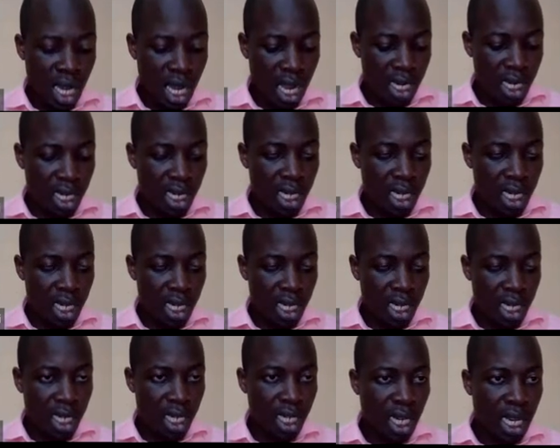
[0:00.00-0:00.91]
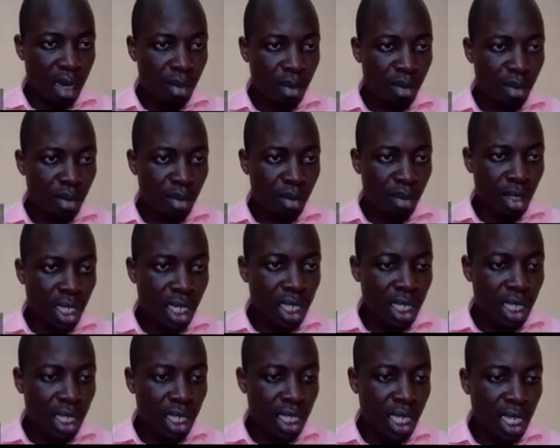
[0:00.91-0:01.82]
and I am
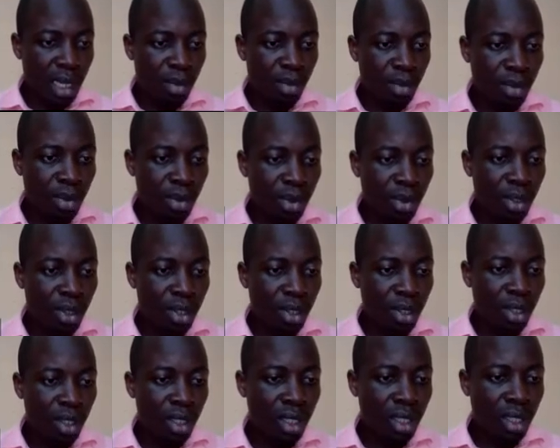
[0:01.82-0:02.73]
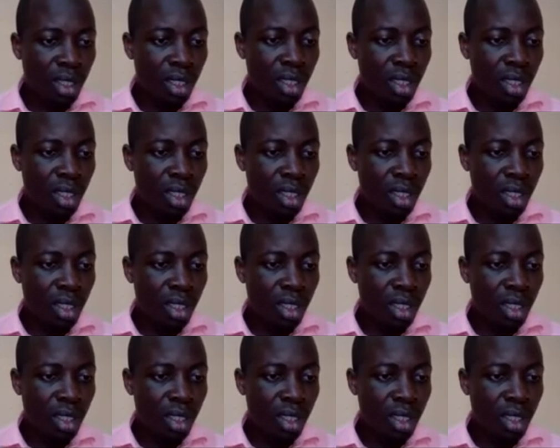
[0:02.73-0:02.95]
selecting the names.